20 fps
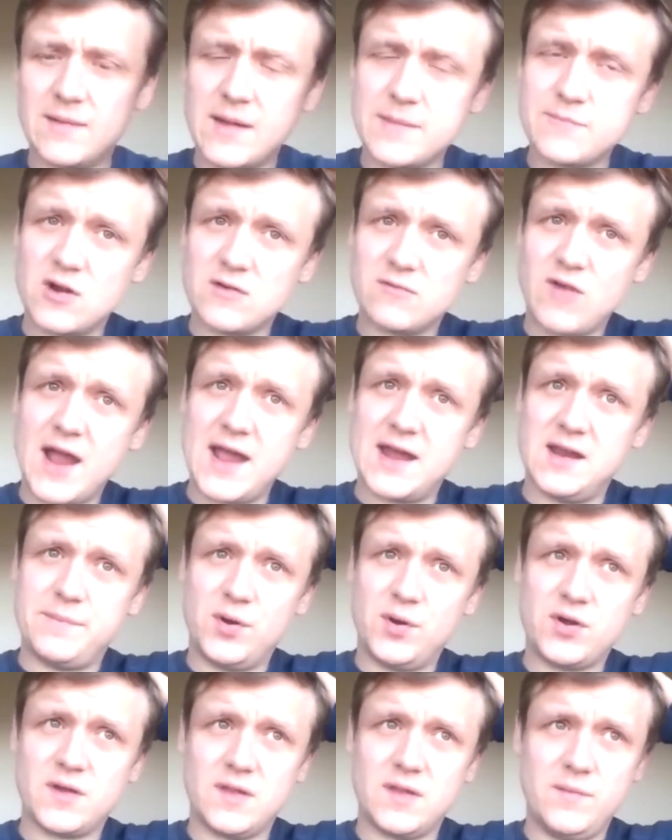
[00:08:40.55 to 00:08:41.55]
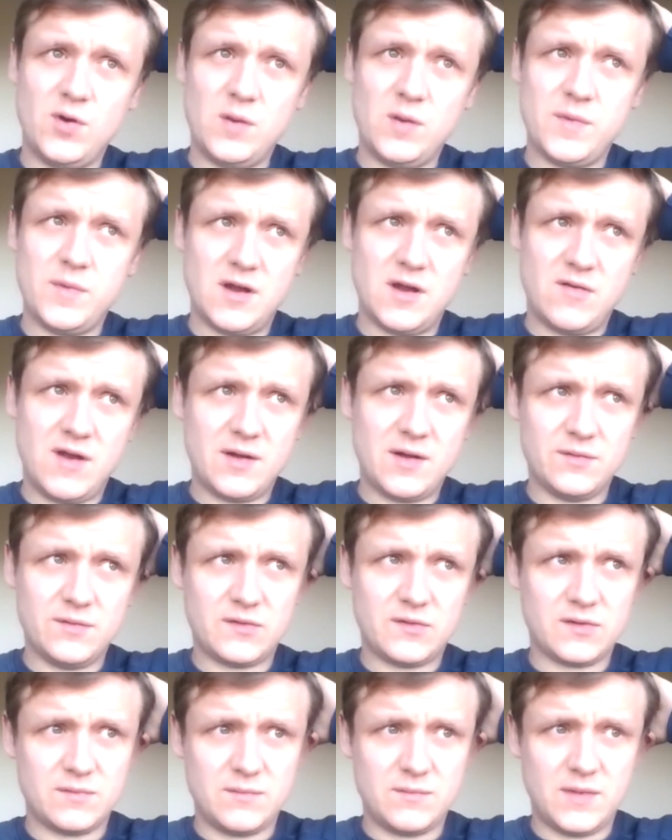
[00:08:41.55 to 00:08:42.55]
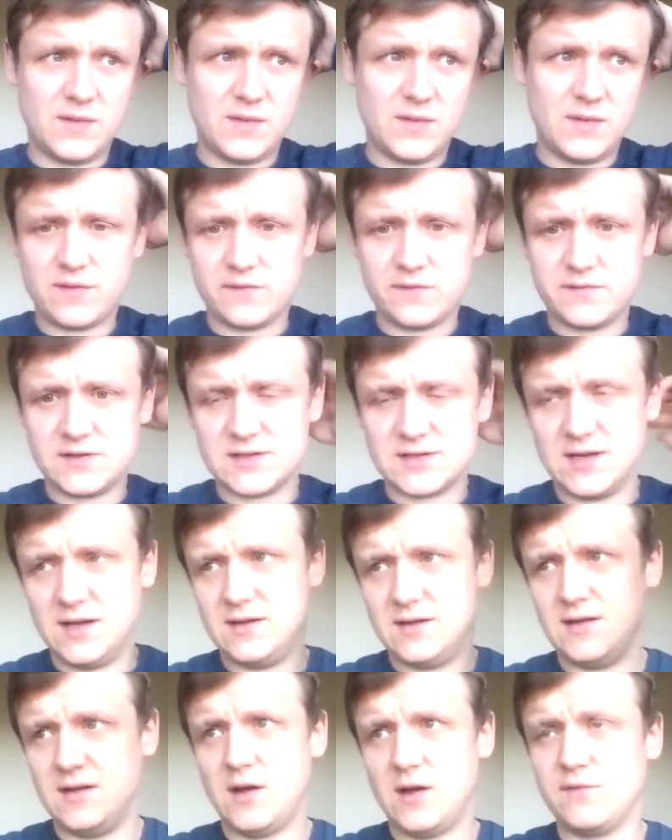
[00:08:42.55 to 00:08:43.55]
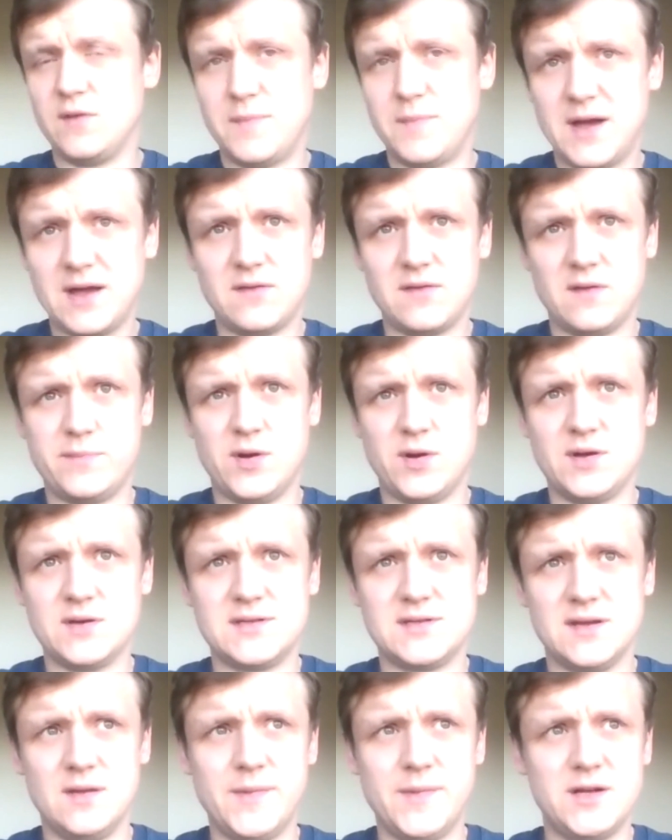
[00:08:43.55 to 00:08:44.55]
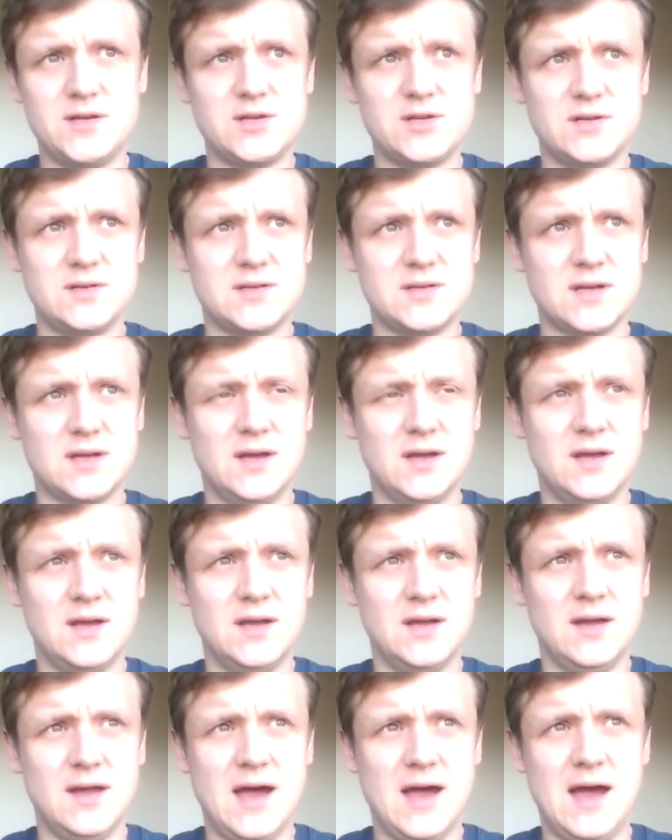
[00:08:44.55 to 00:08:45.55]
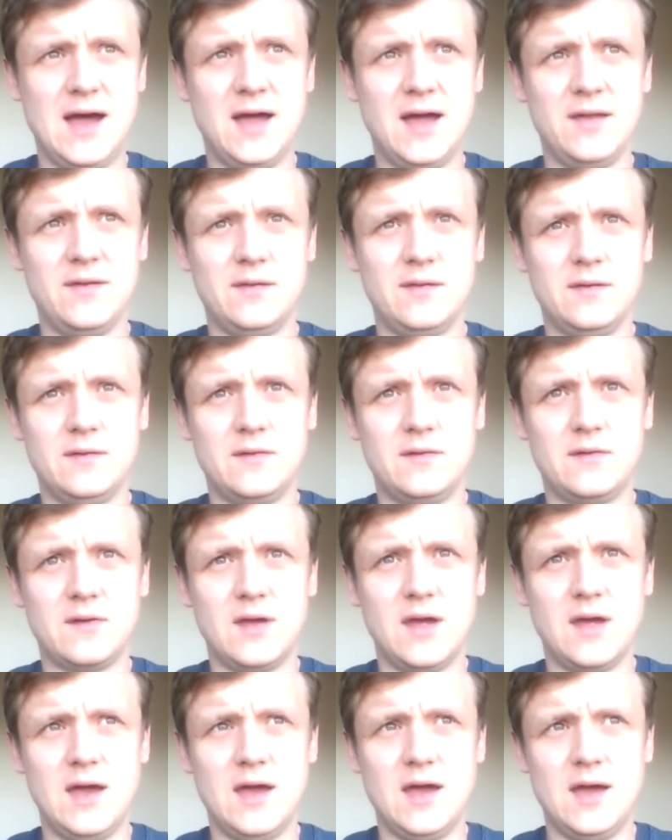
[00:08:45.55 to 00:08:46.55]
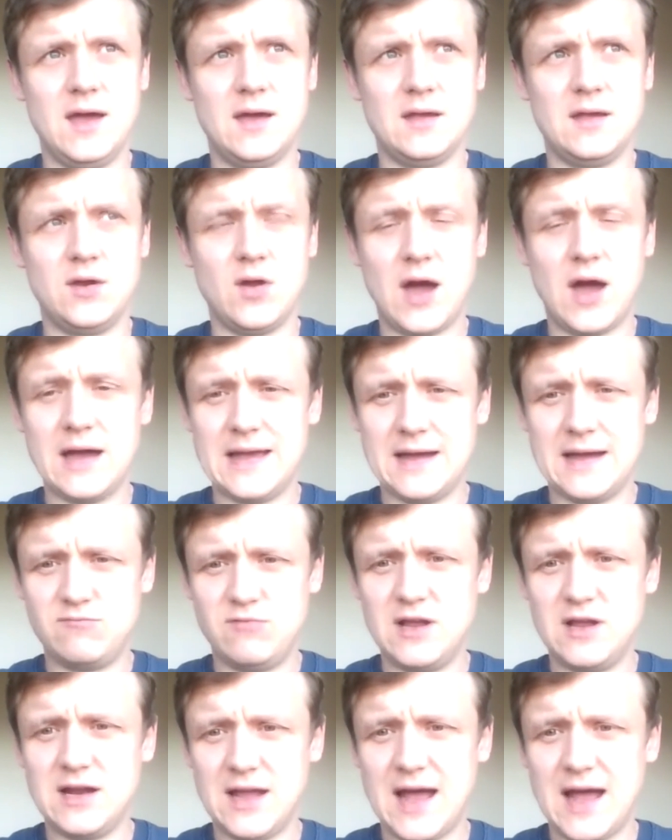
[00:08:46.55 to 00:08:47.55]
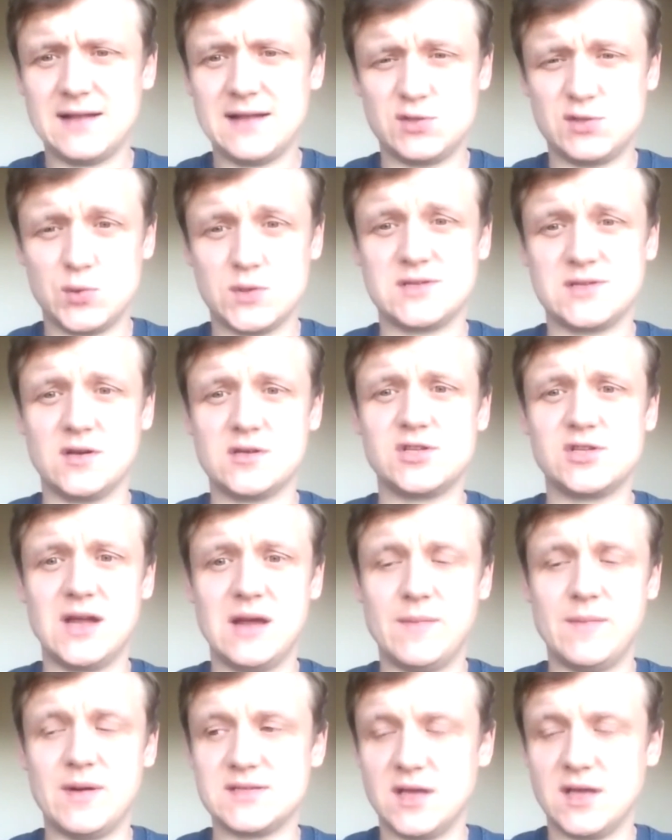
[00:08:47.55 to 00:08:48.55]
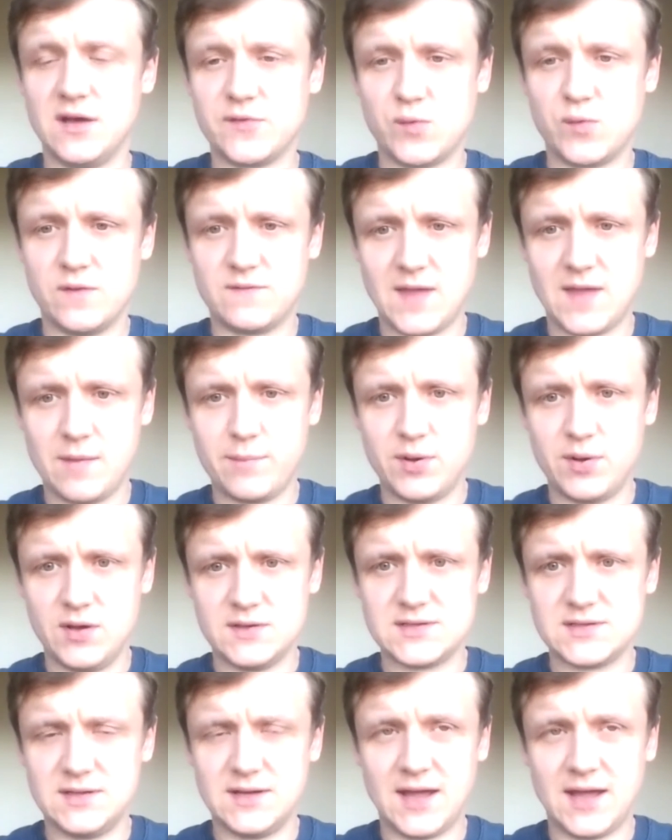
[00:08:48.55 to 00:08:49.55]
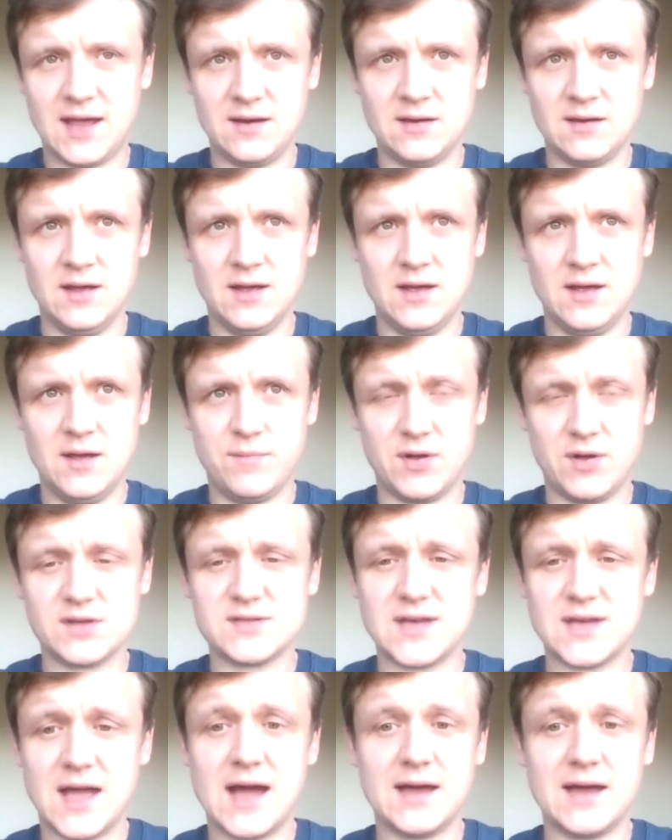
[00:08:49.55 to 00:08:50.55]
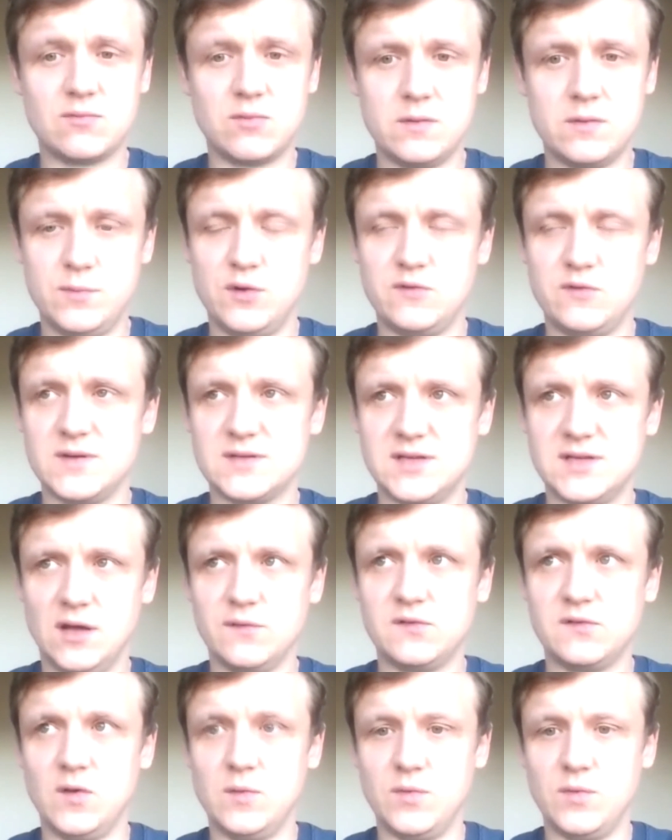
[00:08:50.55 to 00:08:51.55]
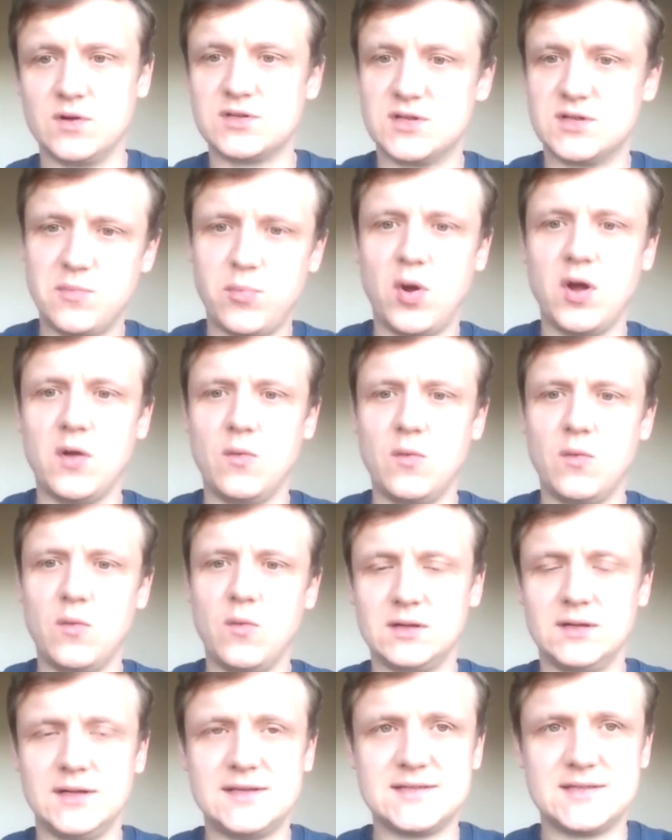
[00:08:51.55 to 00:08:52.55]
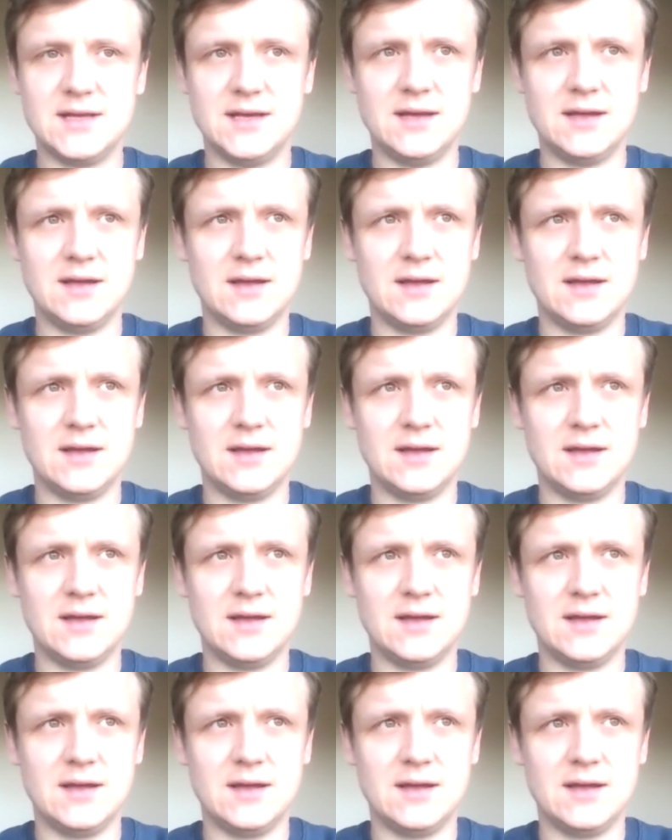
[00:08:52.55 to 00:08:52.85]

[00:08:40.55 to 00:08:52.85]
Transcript: writing a book at the moment around my life, obviously, and off the back of the post that you mentioned. And you know, I really had to associate myself with that person again, because I had removed myself so much to the point where I could list it.